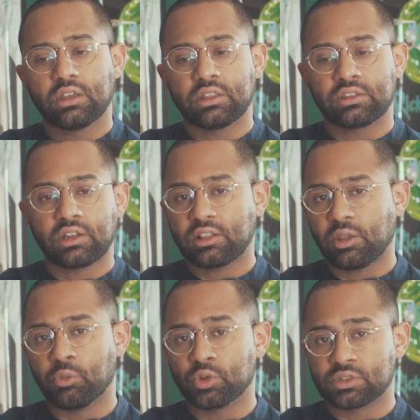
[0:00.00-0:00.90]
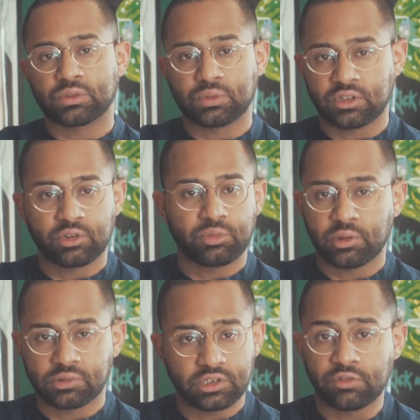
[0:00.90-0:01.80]
it's not that Moses was going to be
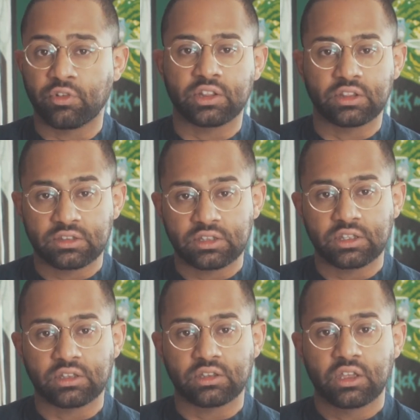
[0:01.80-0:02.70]
able to divide the sea.